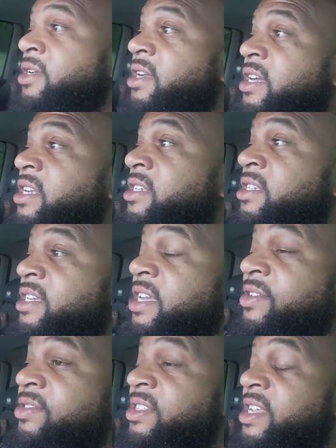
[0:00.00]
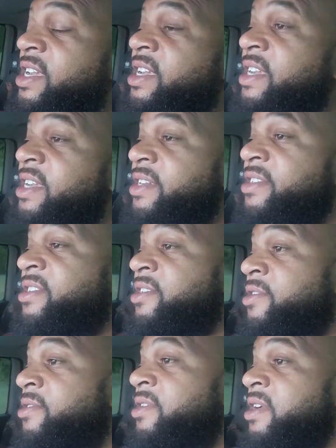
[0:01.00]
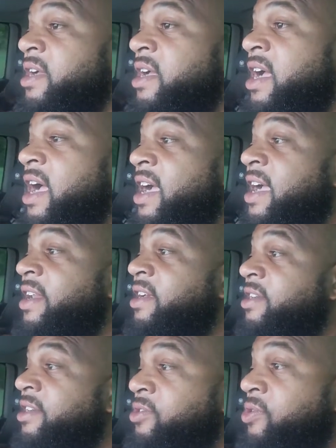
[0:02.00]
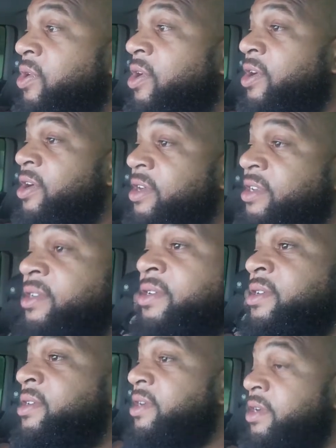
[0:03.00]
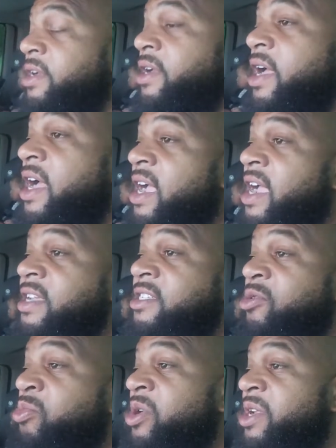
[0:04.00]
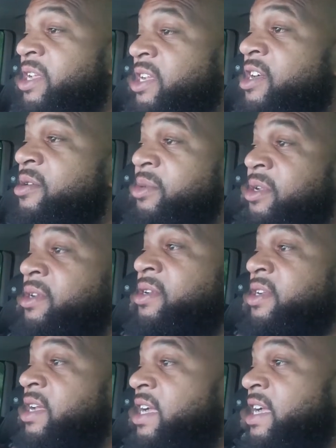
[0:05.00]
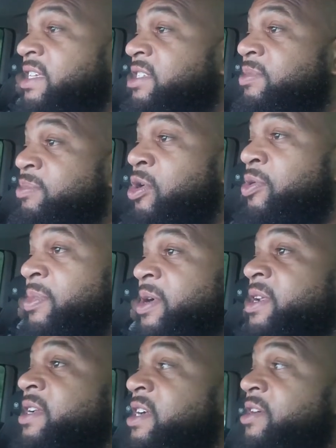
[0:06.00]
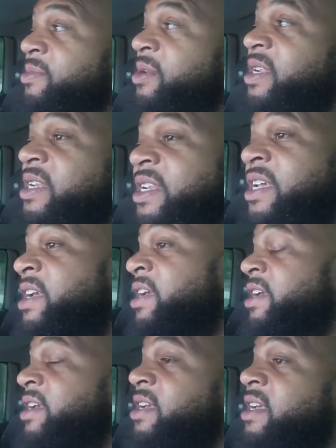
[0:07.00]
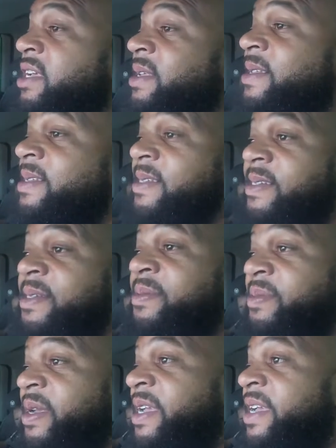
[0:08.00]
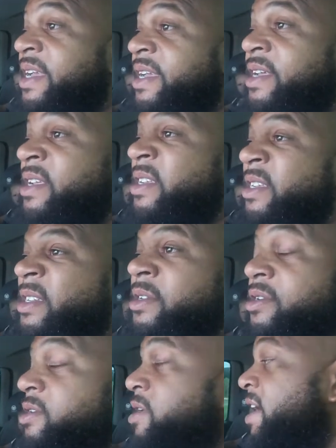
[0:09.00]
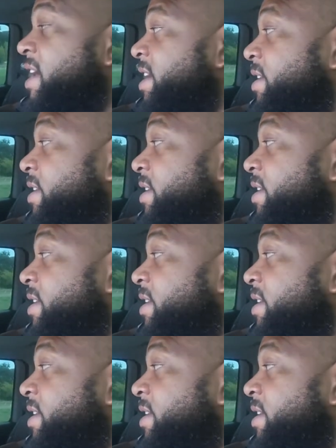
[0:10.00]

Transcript: cut into everything else. So I gotta hustle harder. I got some money coming. I got some more money coming, and then, man, you know I